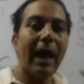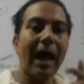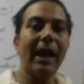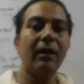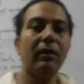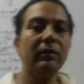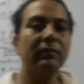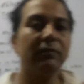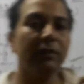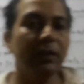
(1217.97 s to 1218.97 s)
iron
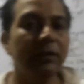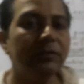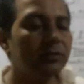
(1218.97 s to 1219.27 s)
is